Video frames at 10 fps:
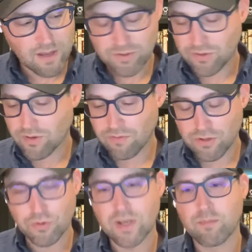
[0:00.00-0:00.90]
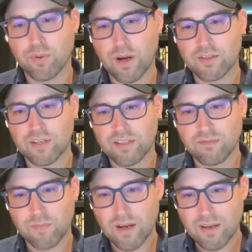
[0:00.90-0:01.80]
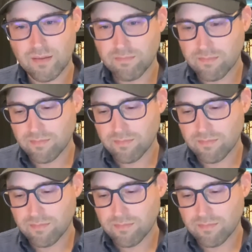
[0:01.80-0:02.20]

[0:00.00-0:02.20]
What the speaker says: sort of a dream project of mine.